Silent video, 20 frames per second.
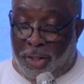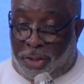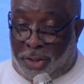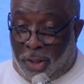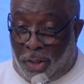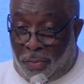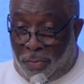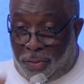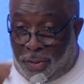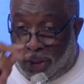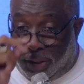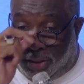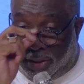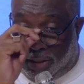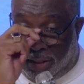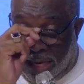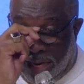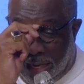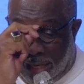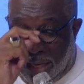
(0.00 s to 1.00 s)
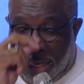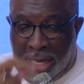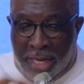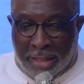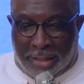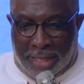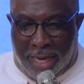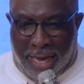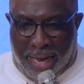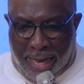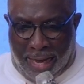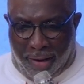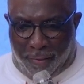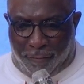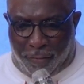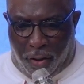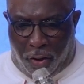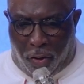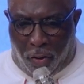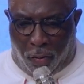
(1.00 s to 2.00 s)
Tozer, said, to
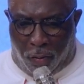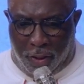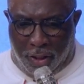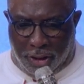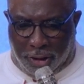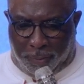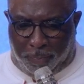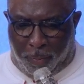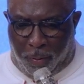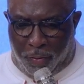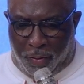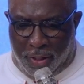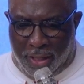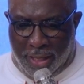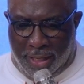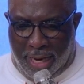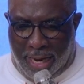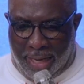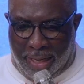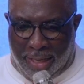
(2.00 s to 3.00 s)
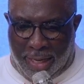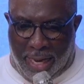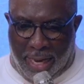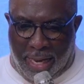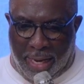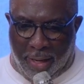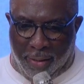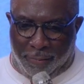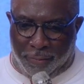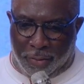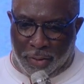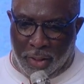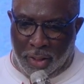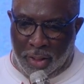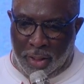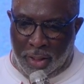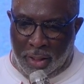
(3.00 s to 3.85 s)
have the Holy Spirit in our lives